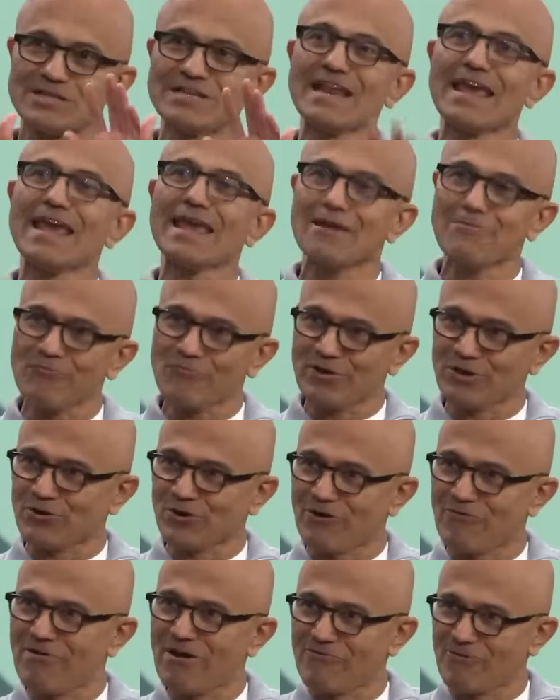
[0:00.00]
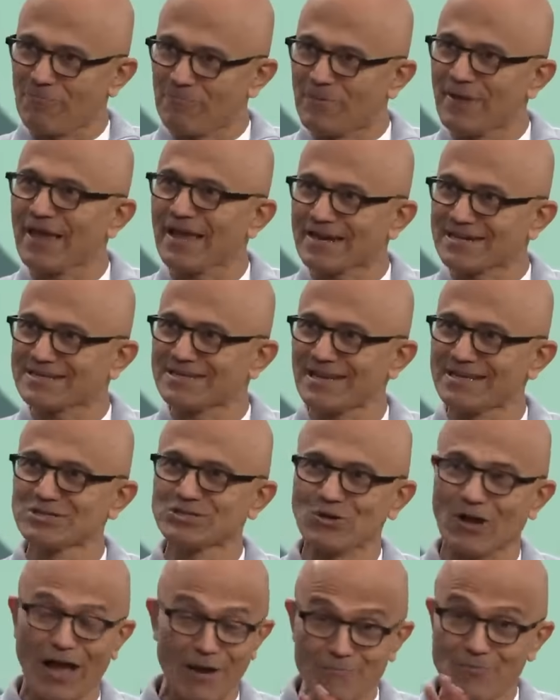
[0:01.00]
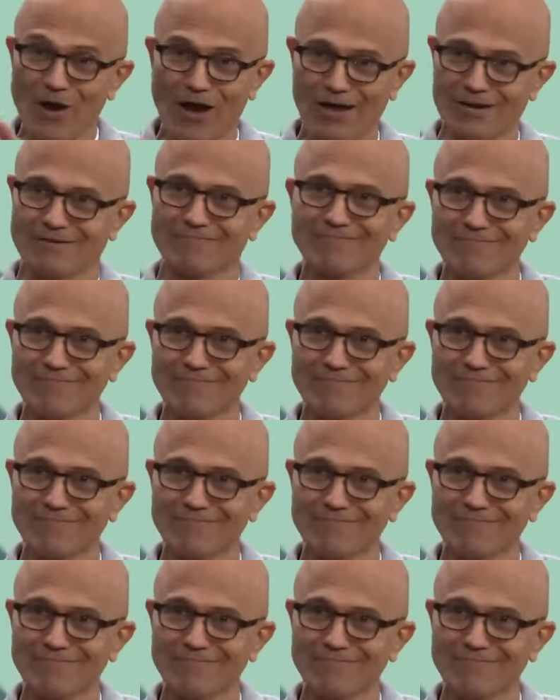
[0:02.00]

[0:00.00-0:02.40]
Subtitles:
name we could have ever picked. And so I'm not